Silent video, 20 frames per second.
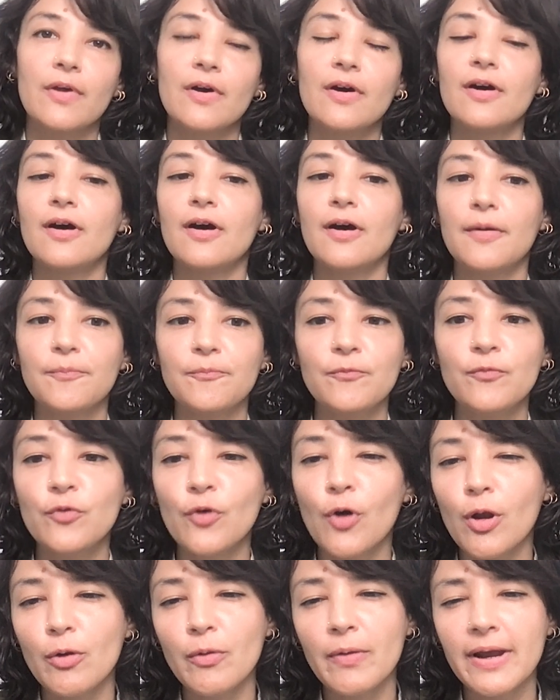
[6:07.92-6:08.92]

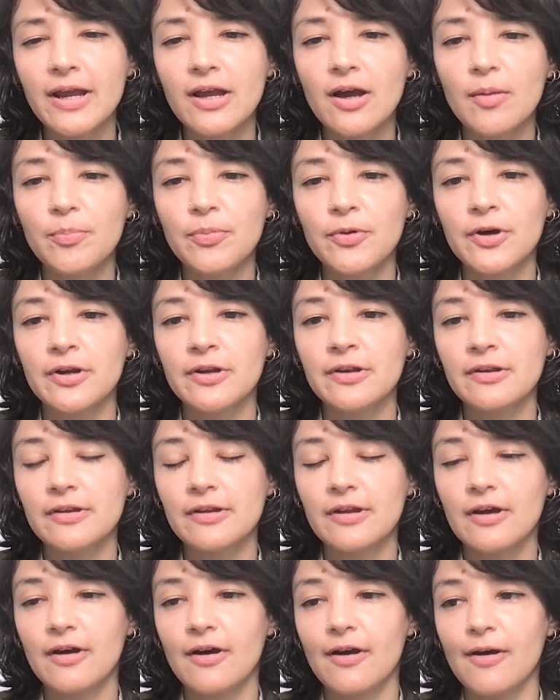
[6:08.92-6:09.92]
Following up
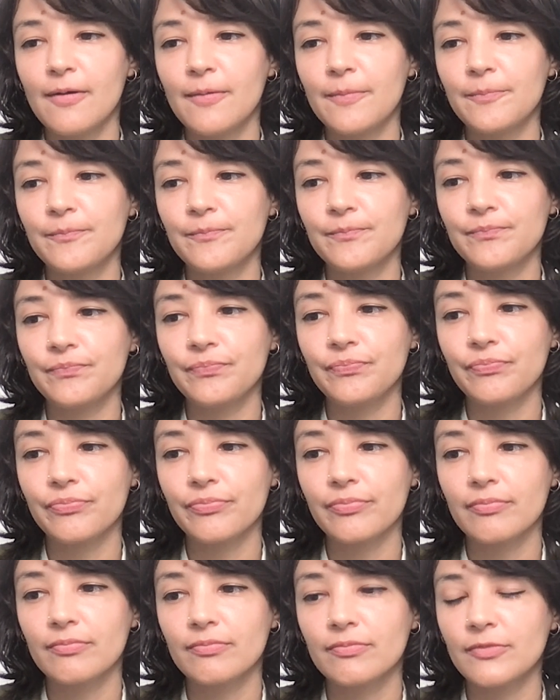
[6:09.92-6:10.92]
on,
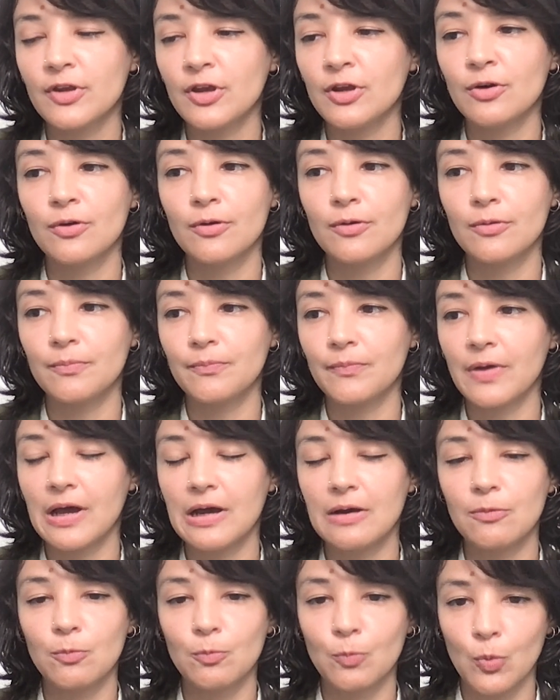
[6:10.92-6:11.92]
you know,
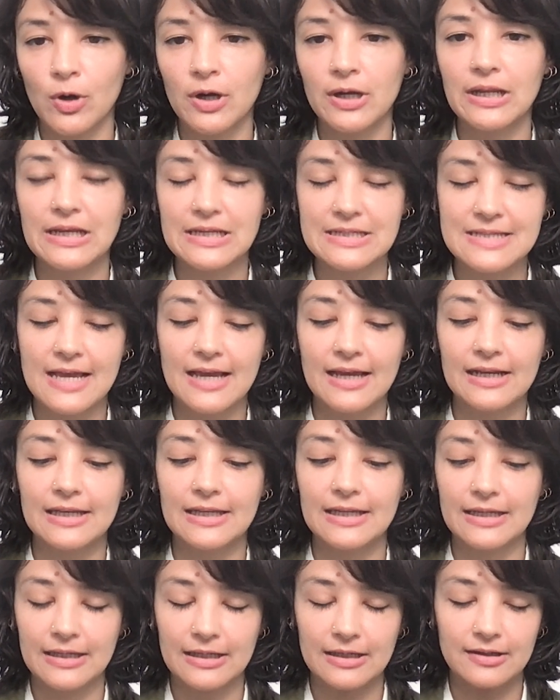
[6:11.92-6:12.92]
what
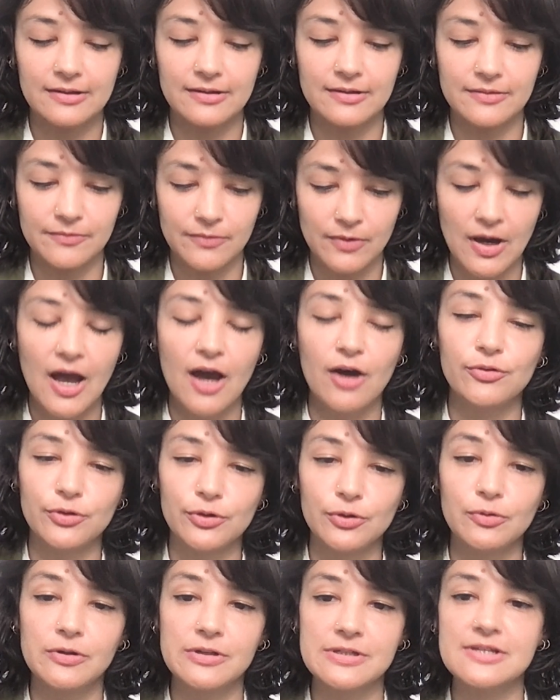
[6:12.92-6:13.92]
exactly, how
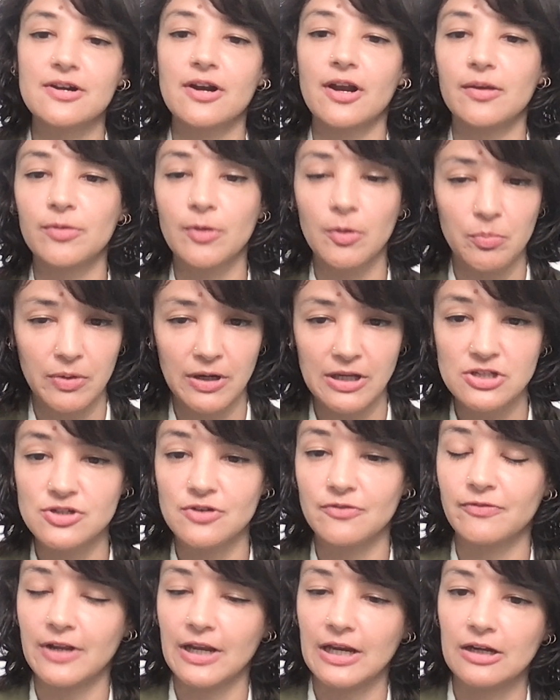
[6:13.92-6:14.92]
you describe the breach
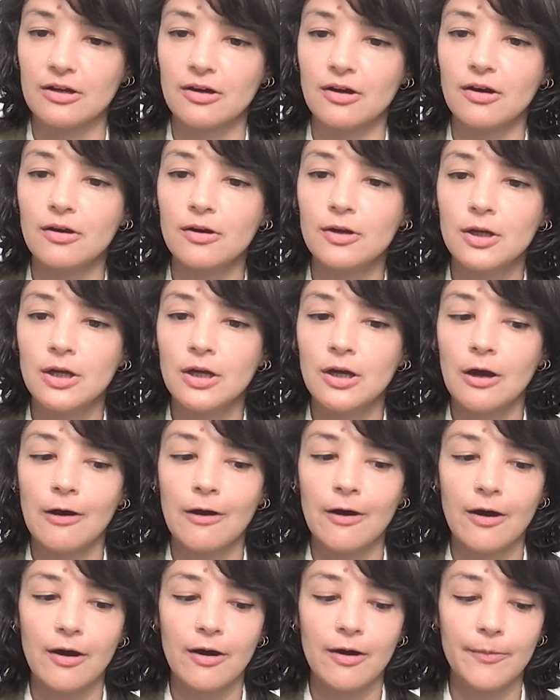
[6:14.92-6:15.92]
of data,
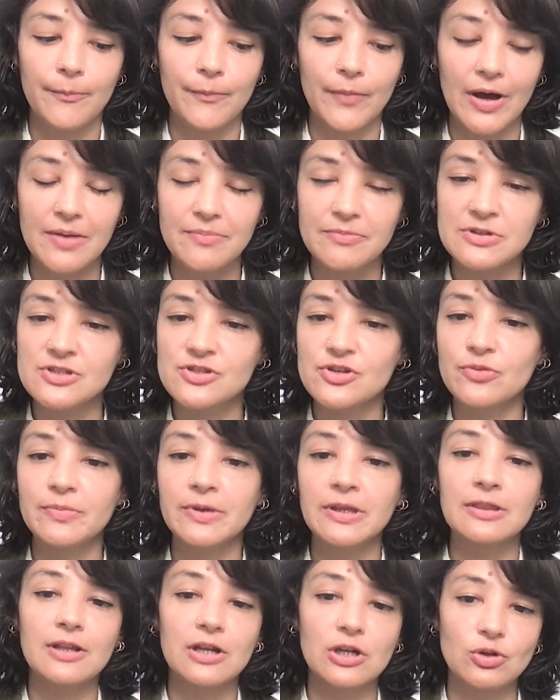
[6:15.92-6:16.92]
I'm
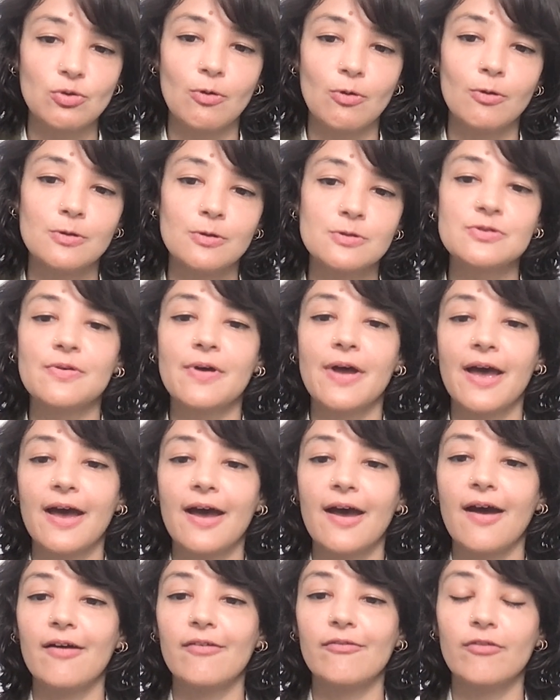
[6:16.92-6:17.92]
assuming that you also
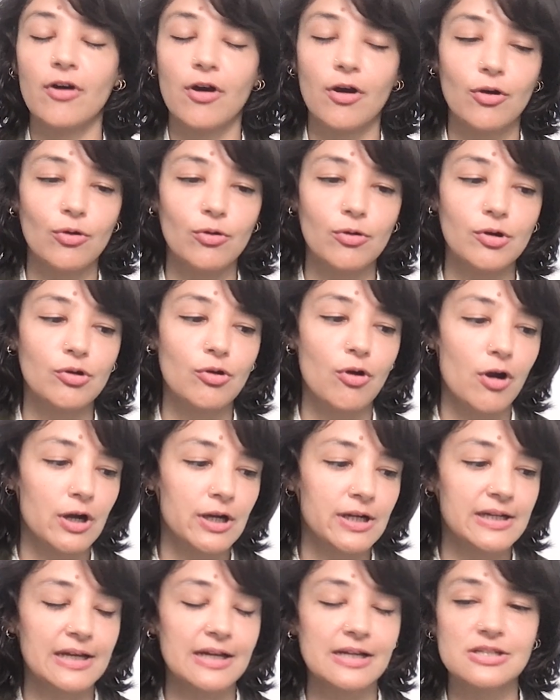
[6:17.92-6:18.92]
have a good
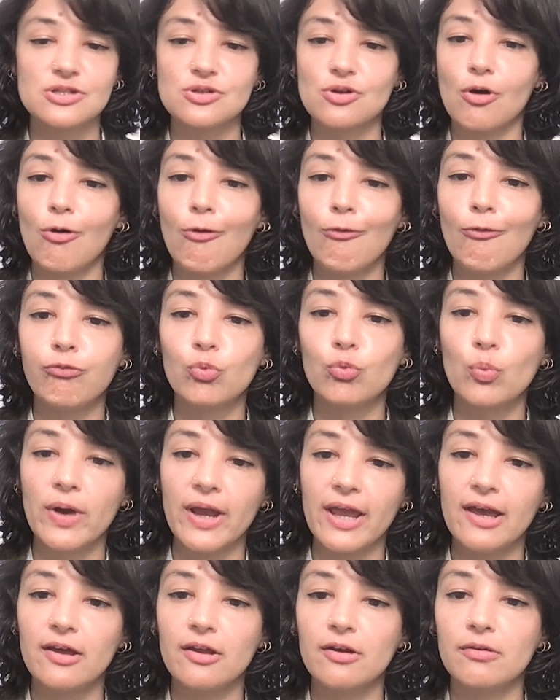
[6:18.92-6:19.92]
context of
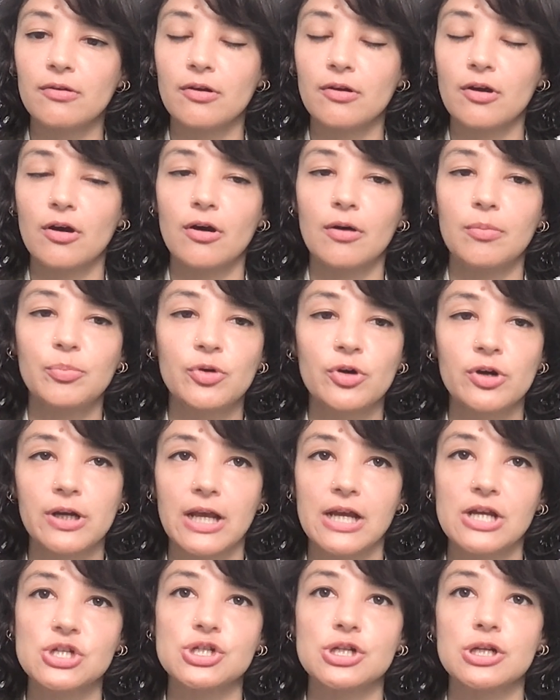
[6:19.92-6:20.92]
where
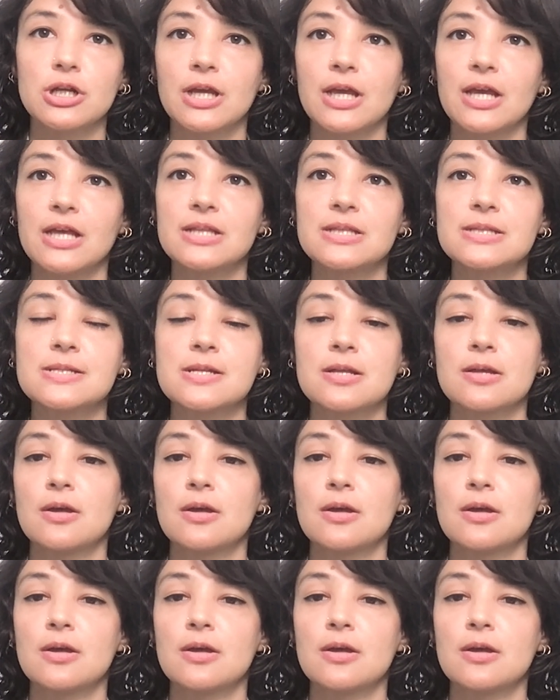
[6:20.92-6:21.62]
protection against